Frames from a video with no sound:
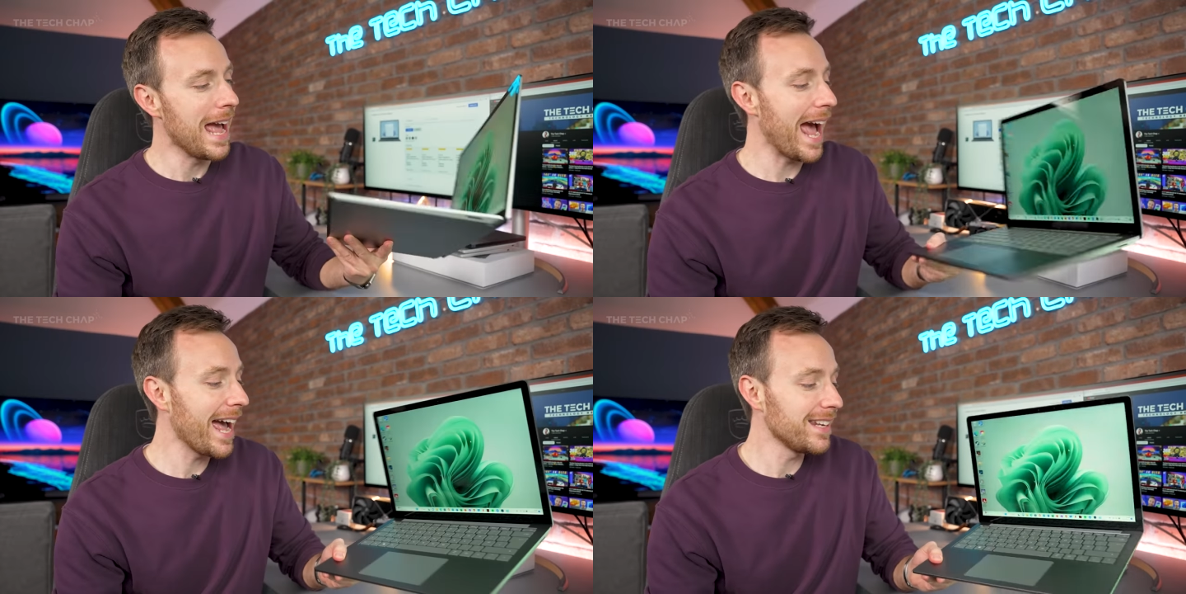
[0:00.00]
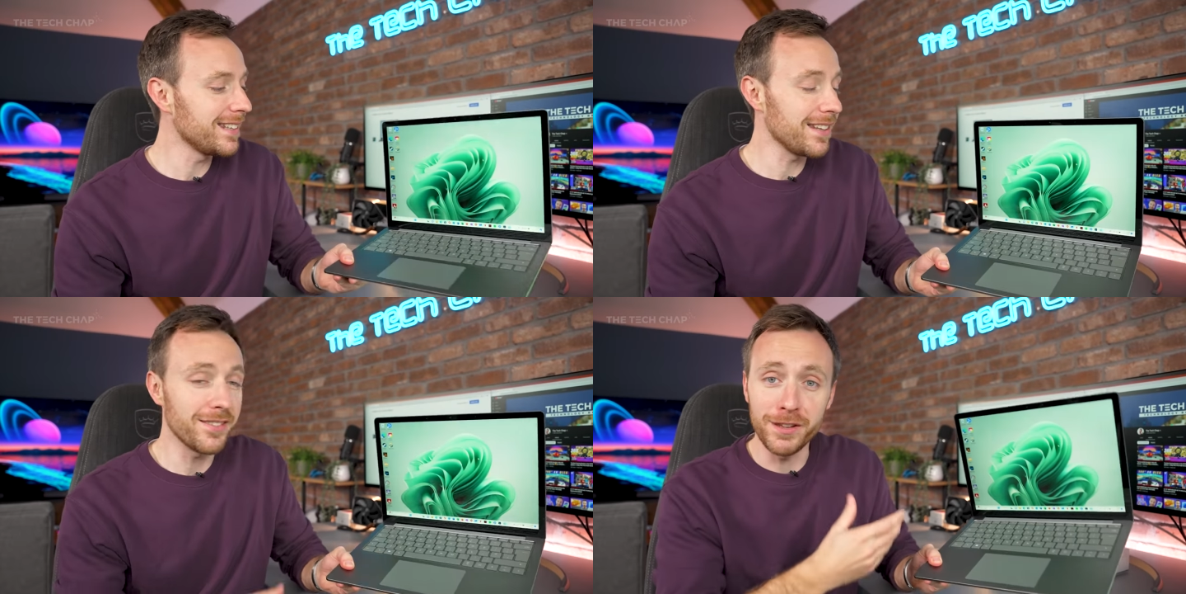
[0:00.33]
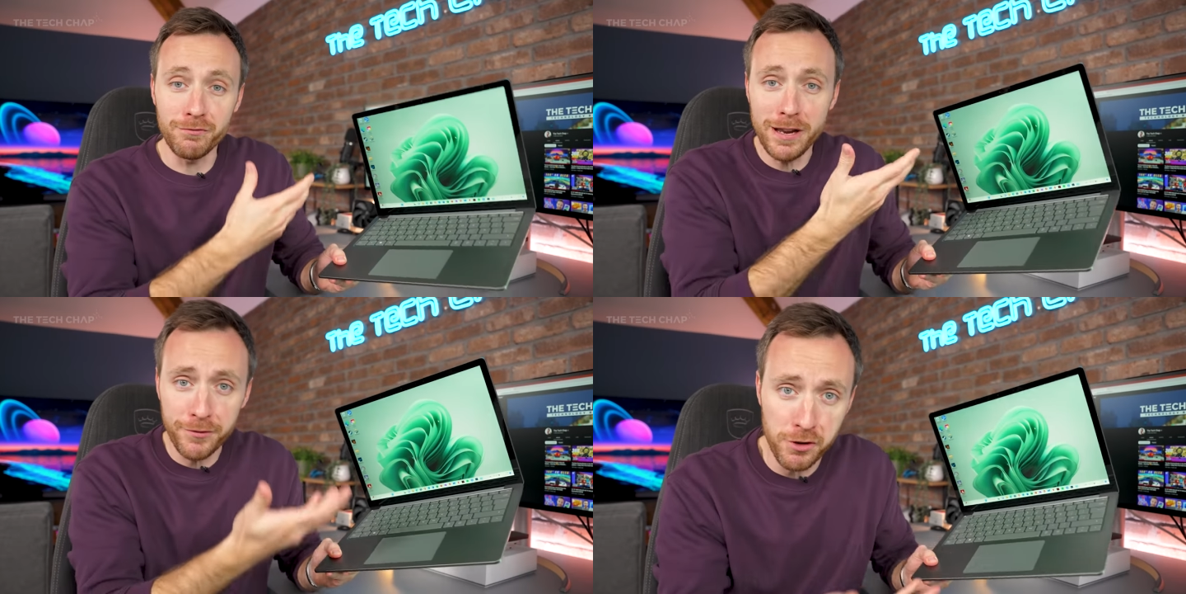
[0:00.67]
and the
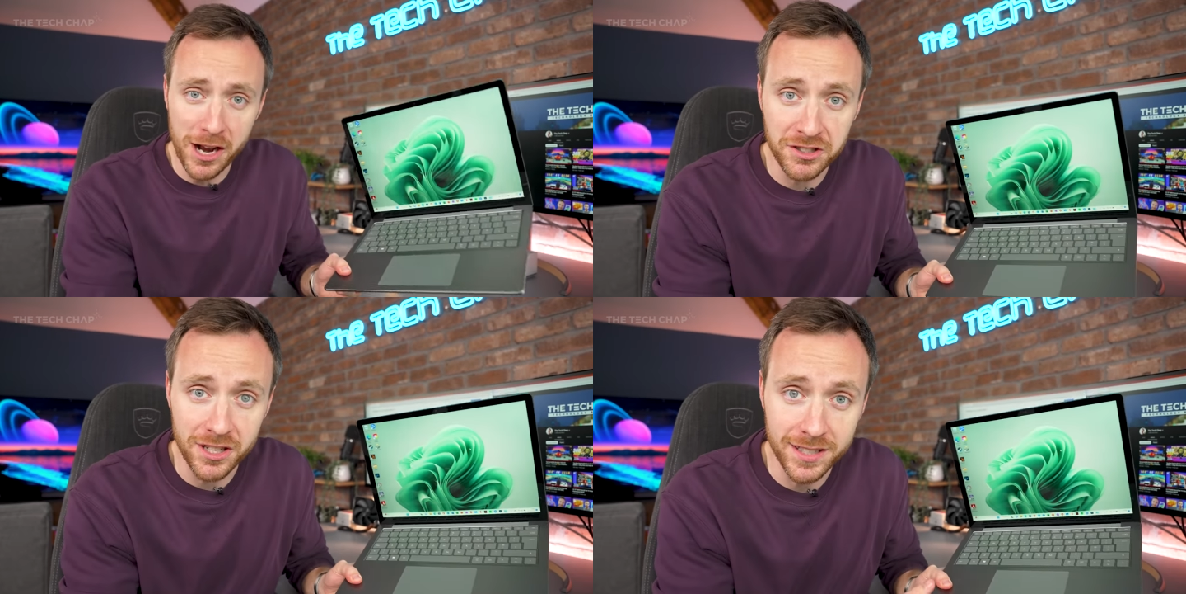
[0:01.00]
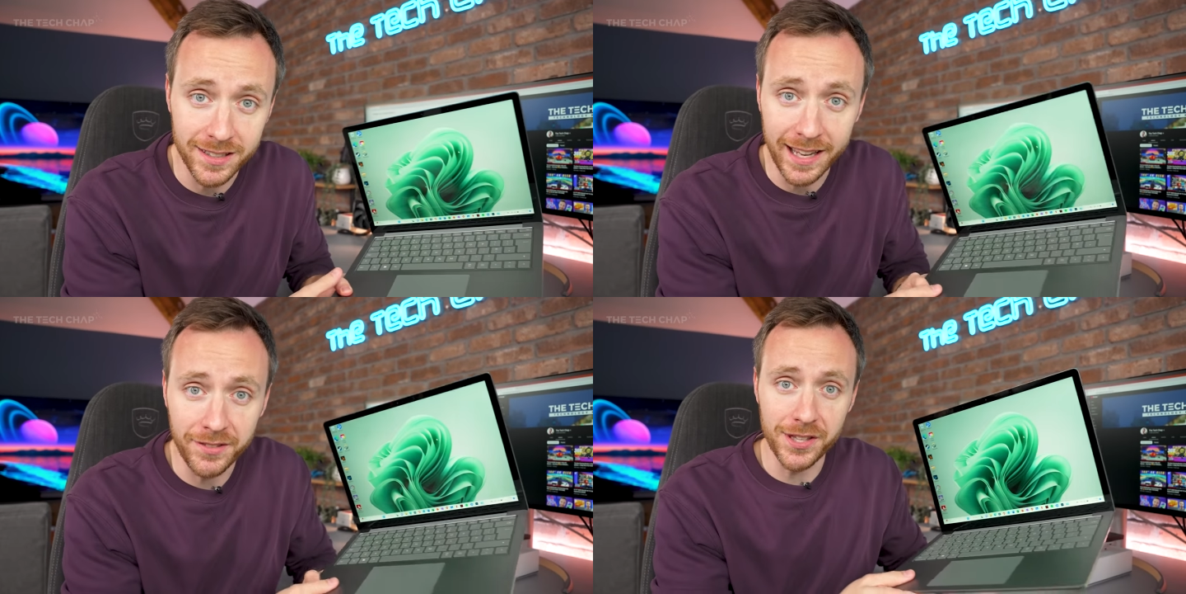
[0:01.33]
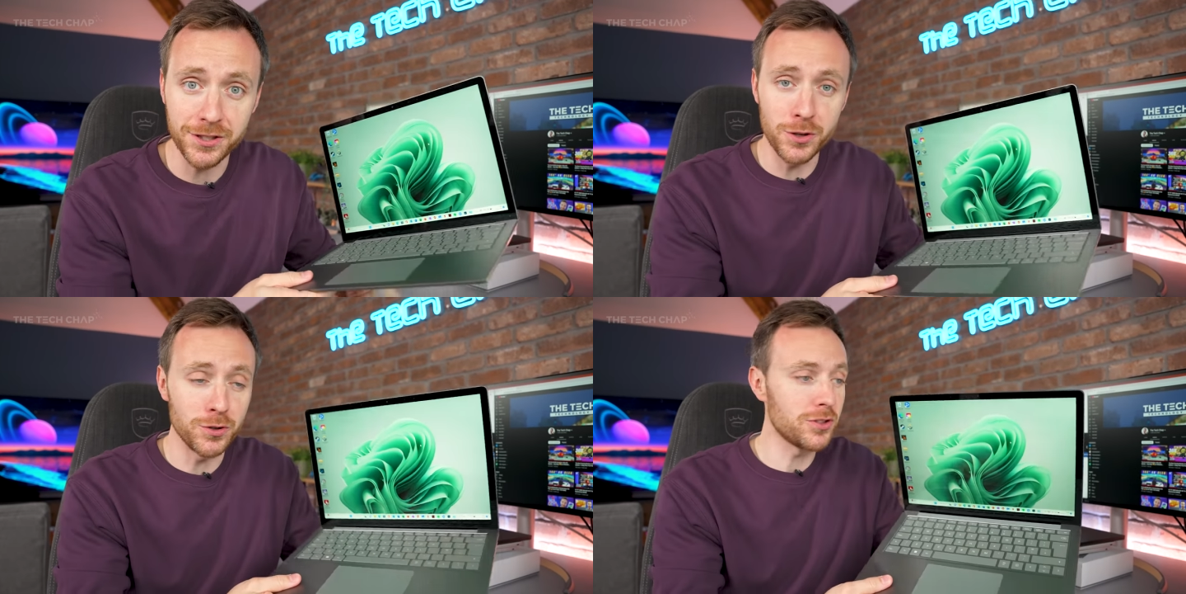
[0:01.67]
refreshes like
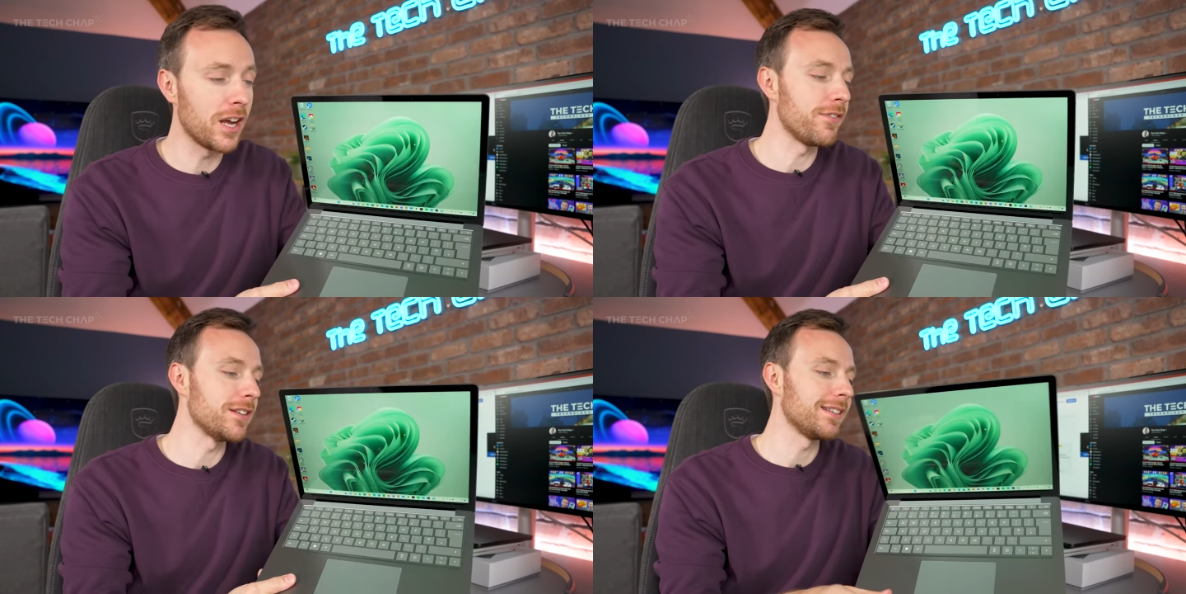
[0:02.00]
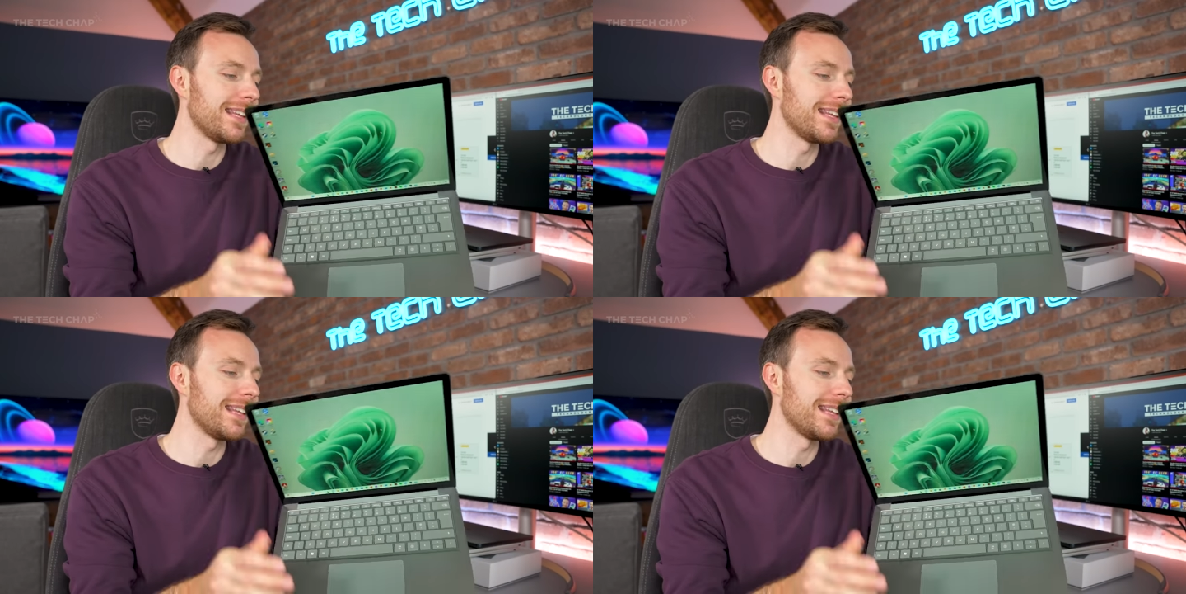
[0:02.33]
this new Surface